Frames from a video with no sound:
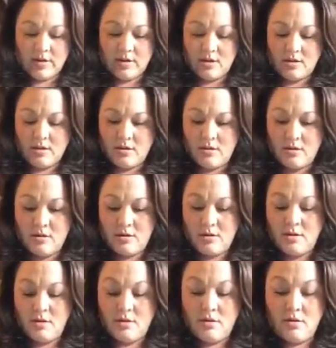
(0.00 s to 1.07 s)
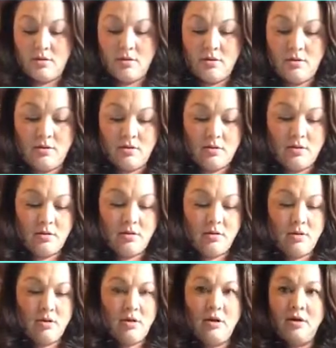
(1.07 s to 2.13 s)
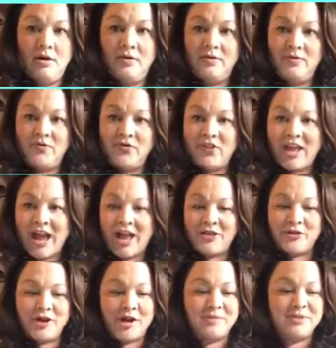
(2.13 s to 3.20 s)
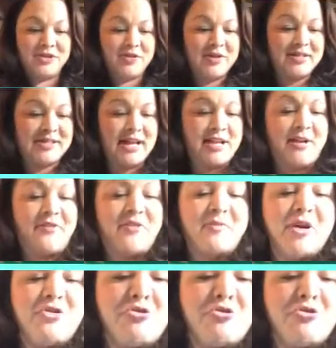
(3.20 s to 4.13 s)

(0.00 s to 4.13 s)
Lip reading: There we go. Catherine, I'm so excited for my